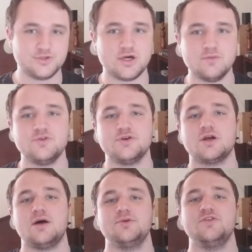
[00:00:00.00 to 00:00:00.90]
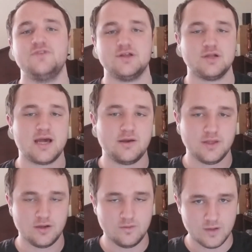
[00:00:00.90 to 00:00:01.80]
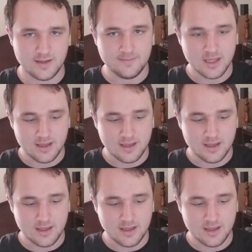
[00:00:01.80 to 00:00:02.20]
done with your combo, you figured out, you know what,